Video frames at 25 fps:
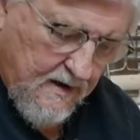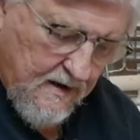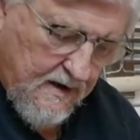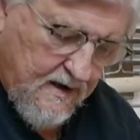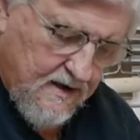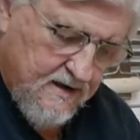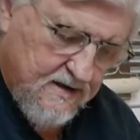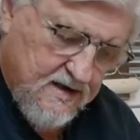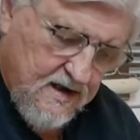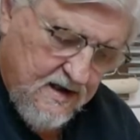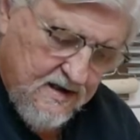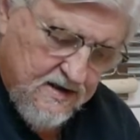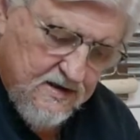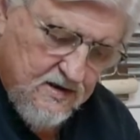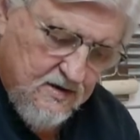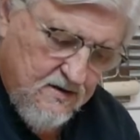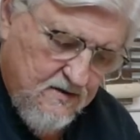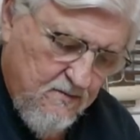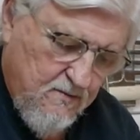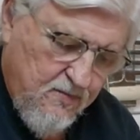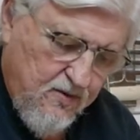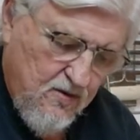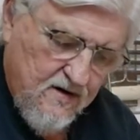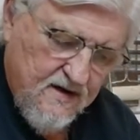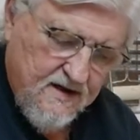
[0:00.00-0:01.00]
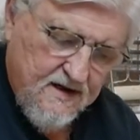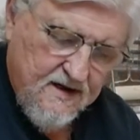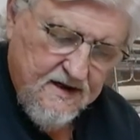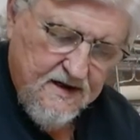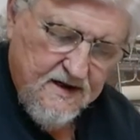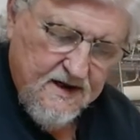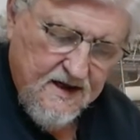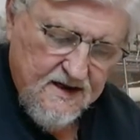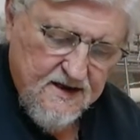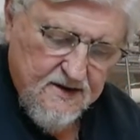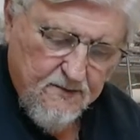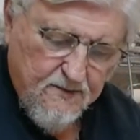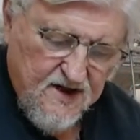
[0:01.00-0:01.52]
It's also important
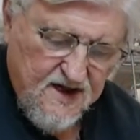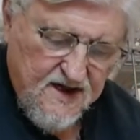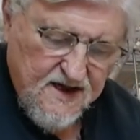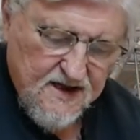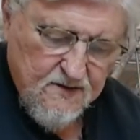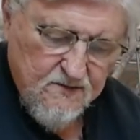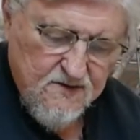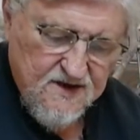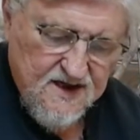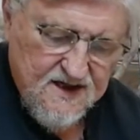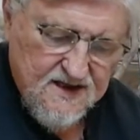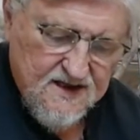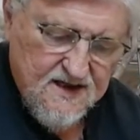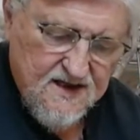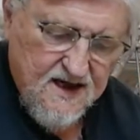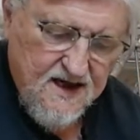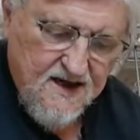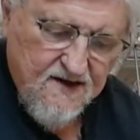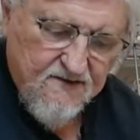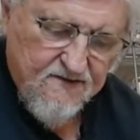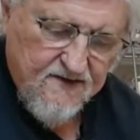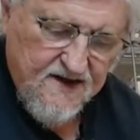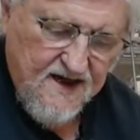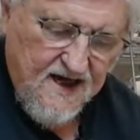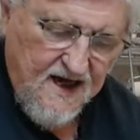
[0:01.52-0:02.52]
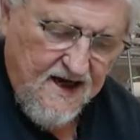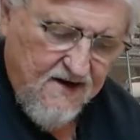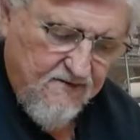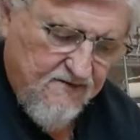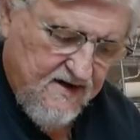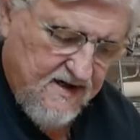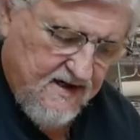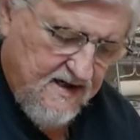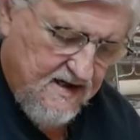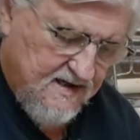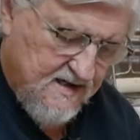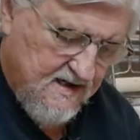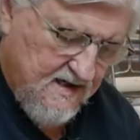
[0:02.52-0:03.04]
that the bottom doesn't have
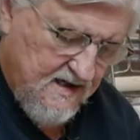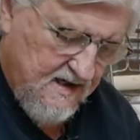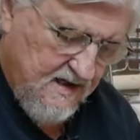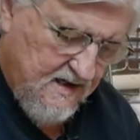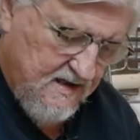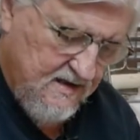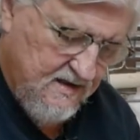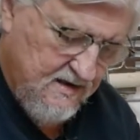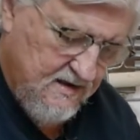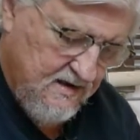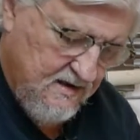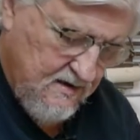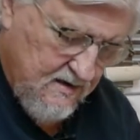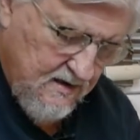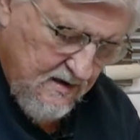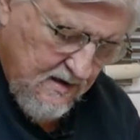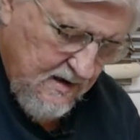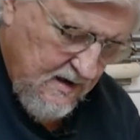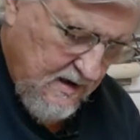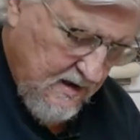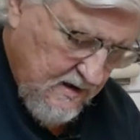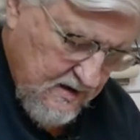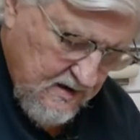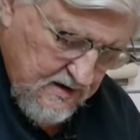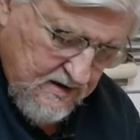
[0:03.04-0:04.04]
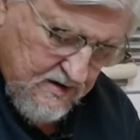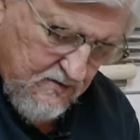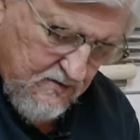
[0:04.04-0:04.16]
cavities in it, so just